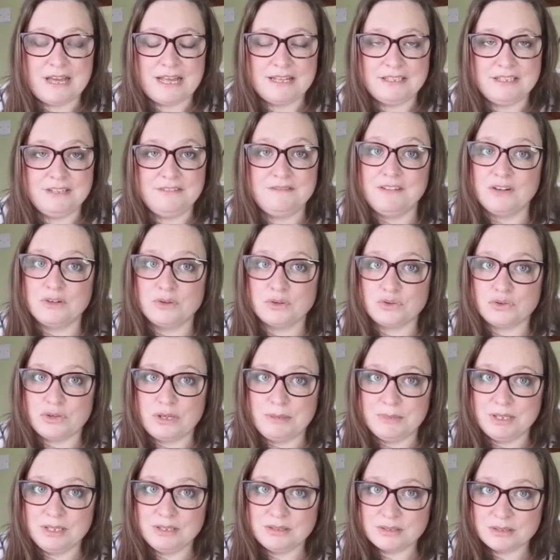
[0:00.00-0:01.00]
antifungal
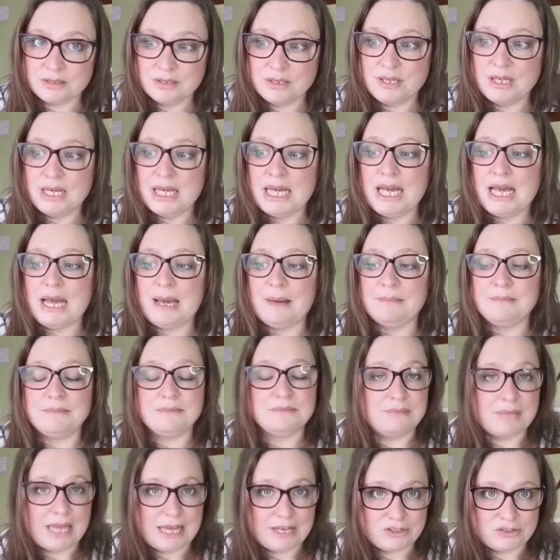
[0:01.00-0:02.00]
treatment,
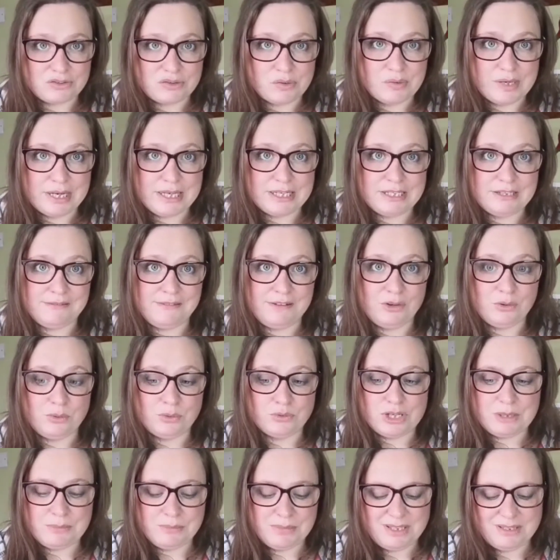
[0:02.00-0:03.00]
natural antifungal
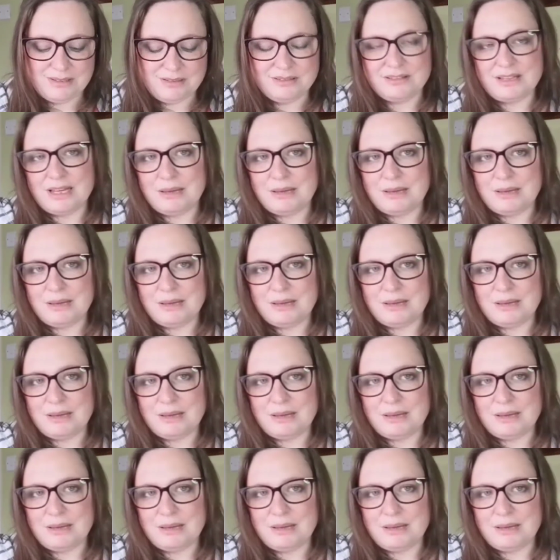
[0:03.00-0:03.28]
treatment.